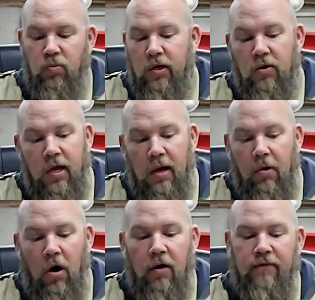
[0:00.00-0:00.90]
A wheel
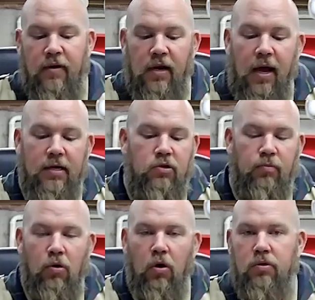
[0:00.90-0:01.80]
came off, an
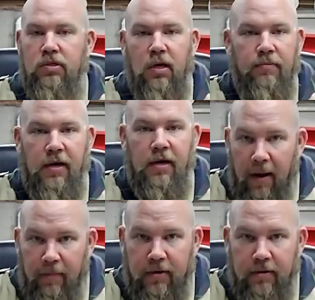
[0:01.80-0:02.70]
axle broke, something
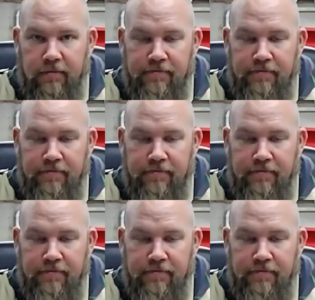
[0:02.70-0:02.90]
happened.